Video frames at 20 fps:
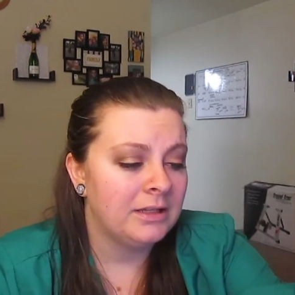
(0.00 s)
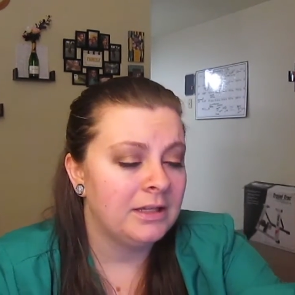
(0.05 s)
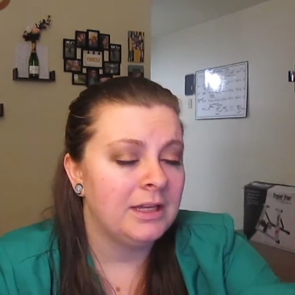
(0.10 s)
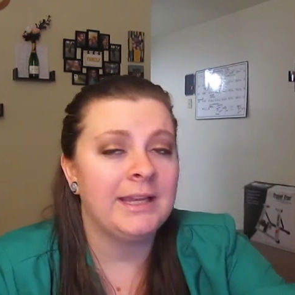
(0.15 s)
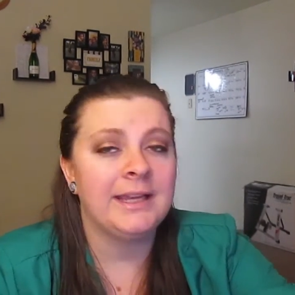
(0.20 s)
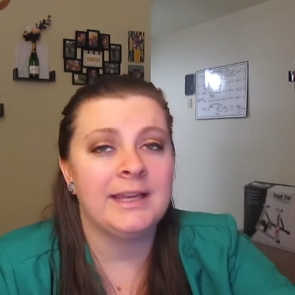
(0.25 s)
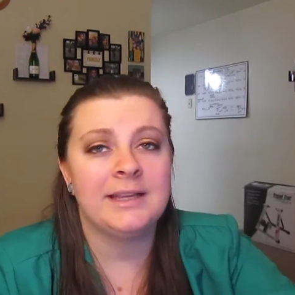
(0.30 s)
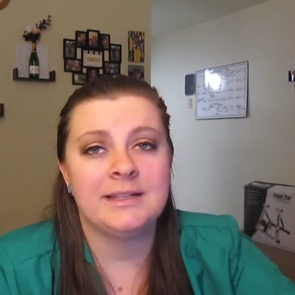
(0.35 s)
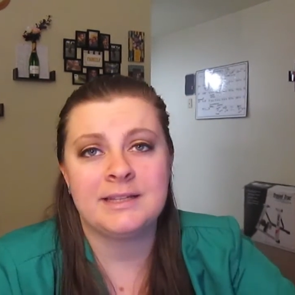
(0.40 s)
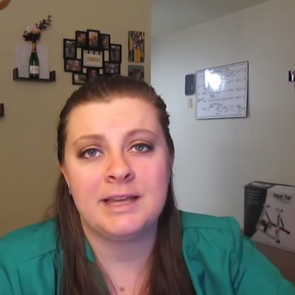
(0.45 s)

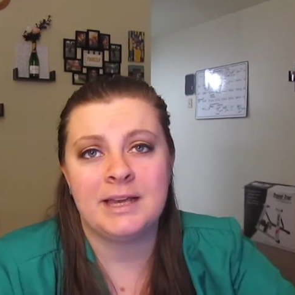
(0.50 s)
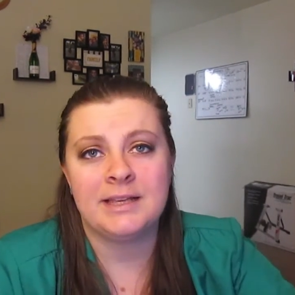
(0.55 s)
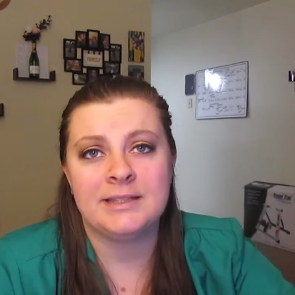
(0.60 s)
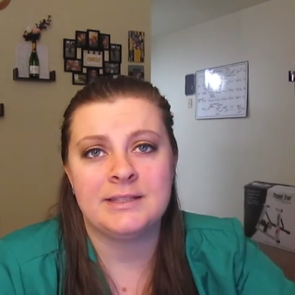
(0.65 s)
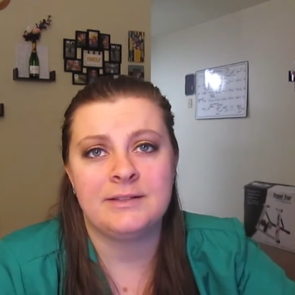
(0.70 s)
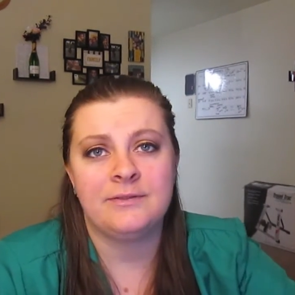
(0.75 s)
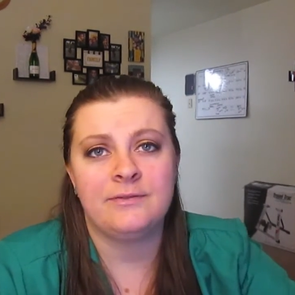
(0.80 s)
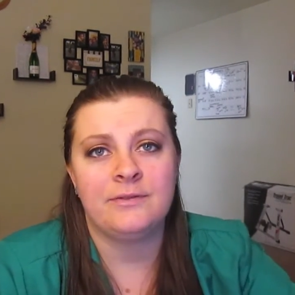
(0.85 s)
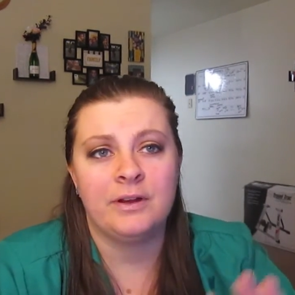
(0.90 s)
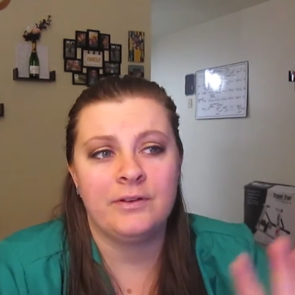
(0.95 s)
and get
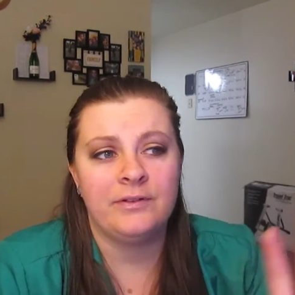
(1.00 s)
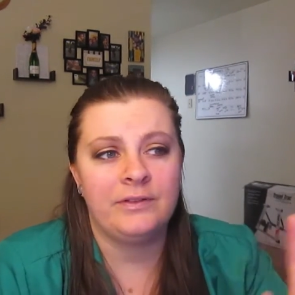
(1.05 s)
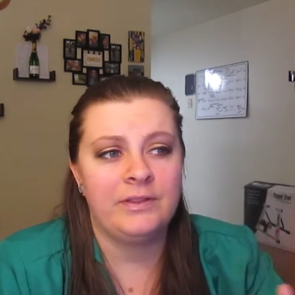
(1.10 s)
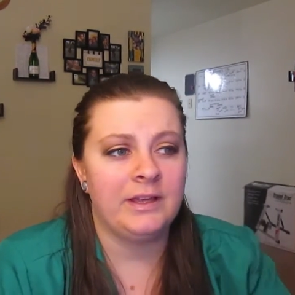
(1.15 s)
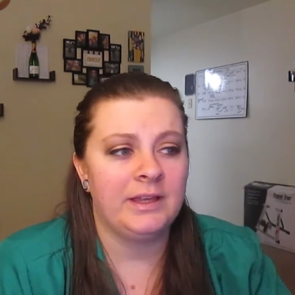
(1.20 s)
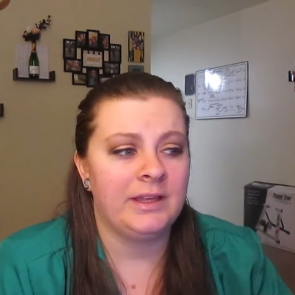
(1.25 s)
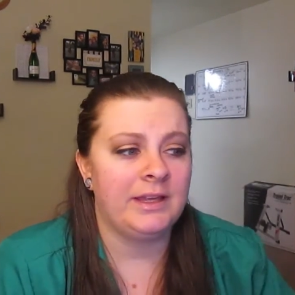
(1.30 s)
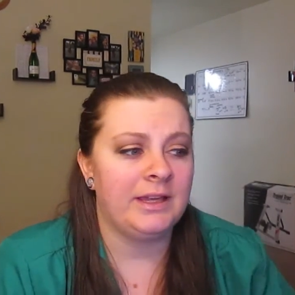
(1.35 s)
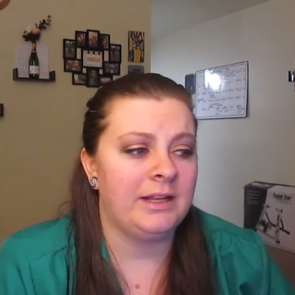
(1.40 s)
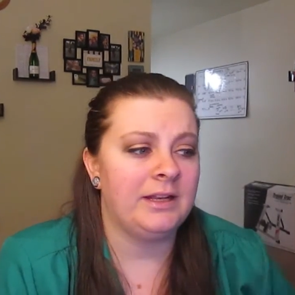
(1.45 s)
tested for
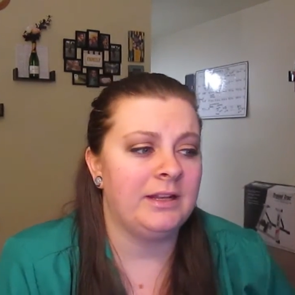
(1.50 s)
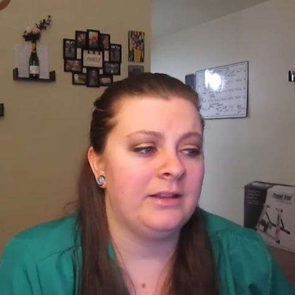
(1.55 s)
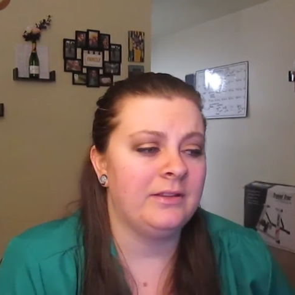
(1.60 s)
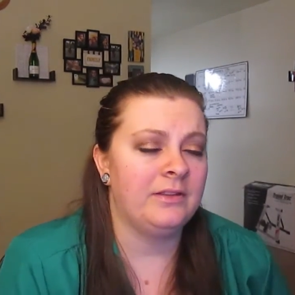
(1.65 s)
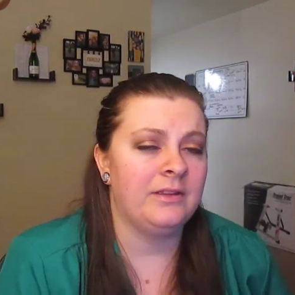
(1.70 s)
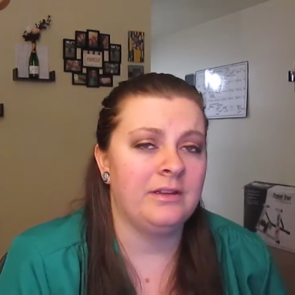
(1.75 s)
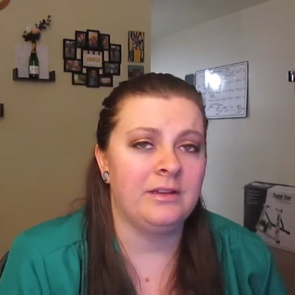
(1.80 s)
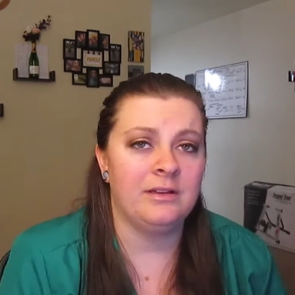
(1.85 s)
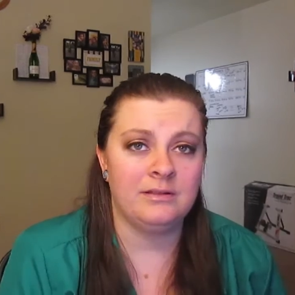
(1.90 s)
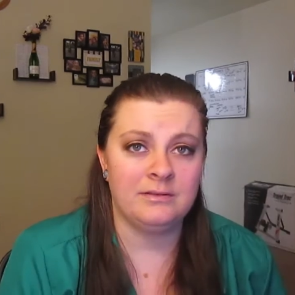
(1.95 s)
everything again in
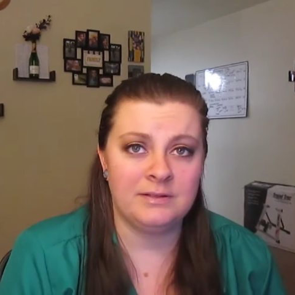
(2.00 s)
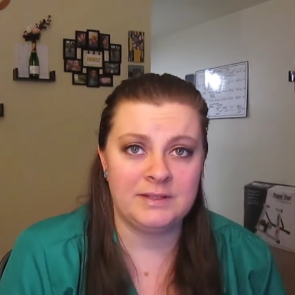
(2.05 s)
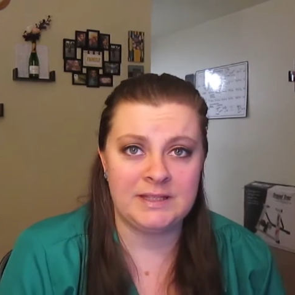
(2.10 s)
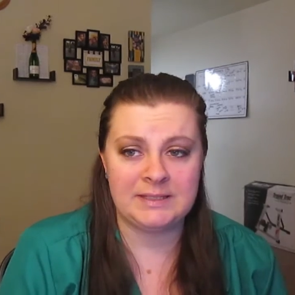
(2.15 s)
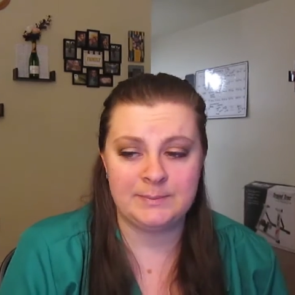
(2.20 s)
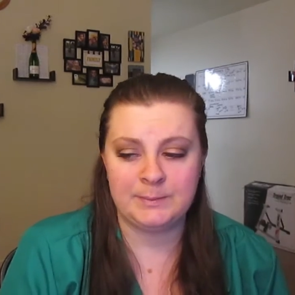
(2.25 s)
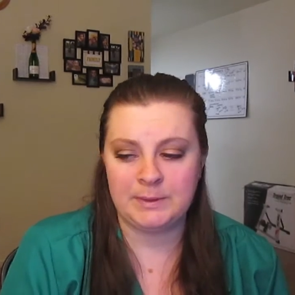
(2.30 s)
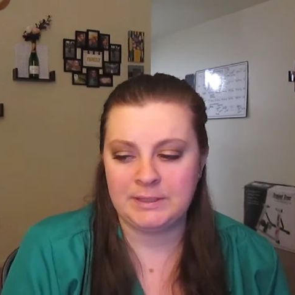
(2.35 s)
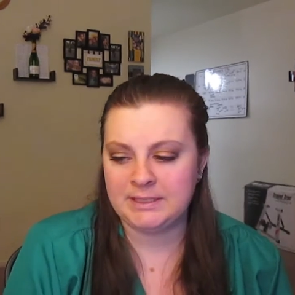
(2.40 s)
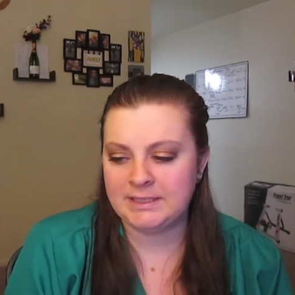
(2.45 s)
the
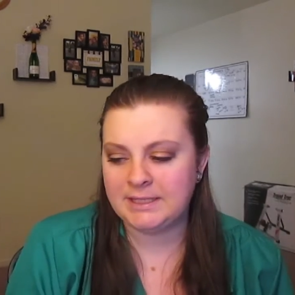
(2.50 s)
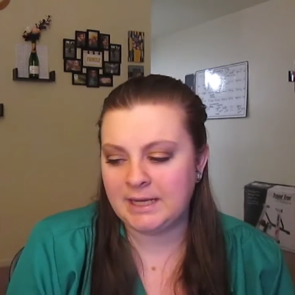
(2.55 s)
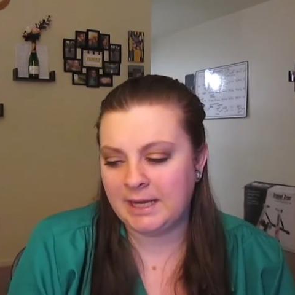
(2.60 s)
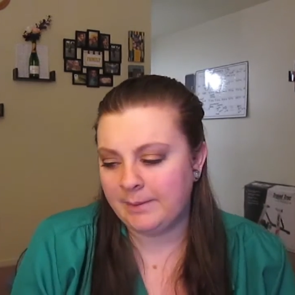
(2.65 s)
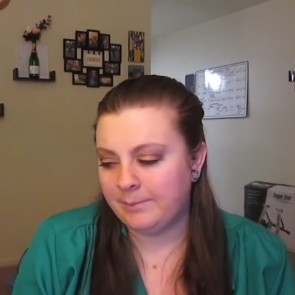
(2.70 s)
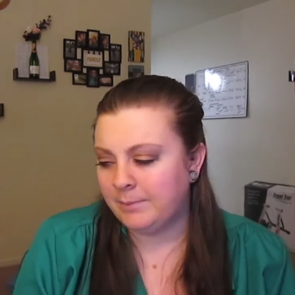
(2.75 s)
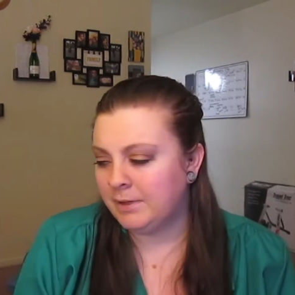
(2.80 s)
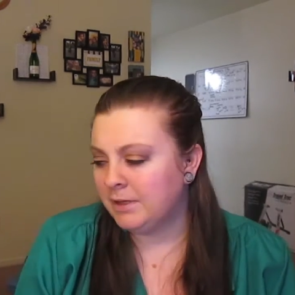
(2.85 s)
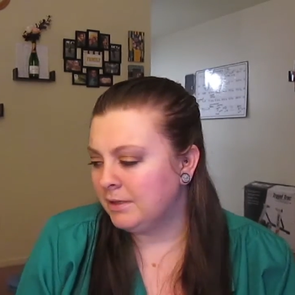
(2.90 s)
six months time.